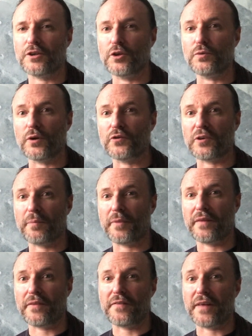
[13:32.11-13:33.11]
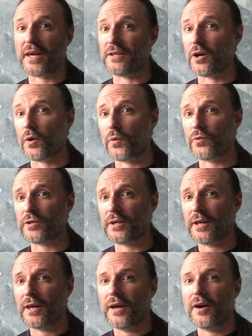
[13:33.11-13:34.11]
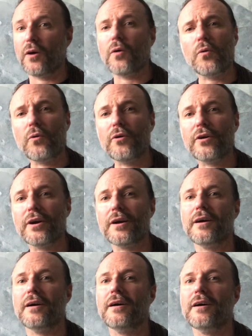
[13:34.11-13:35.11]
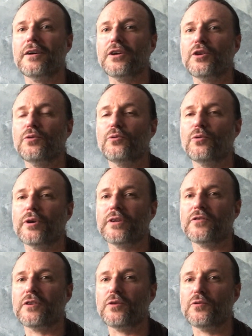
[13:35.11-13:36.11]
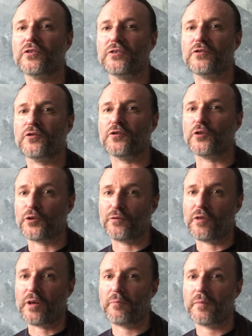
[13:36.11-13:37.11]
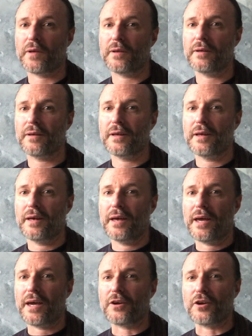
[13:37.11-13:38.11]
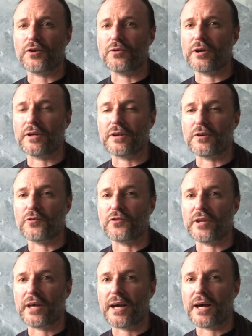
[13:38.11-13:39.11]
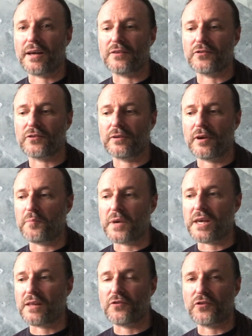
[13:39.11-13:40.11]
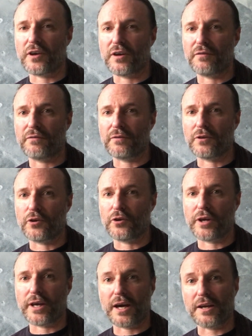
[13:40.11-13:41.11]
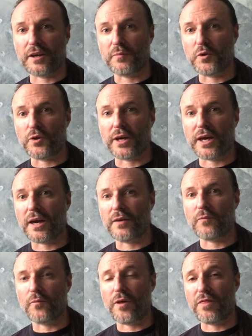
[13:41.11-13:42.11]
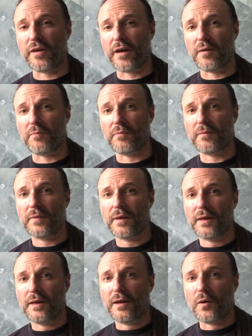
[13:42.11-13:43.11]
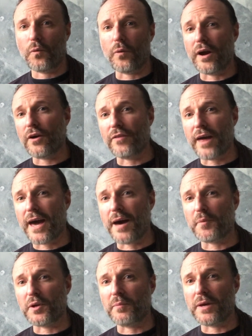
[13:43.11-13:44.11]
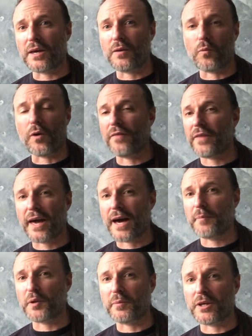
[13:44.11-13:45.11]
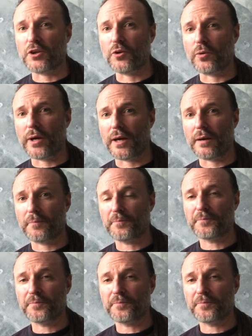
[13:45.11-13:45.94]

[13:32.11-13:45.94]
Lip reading: know something that they don't? Or are you going to use it to serve them? And are you going to use it as a means of learning how to communicate with them, where they happen to be, what they happen to be doing,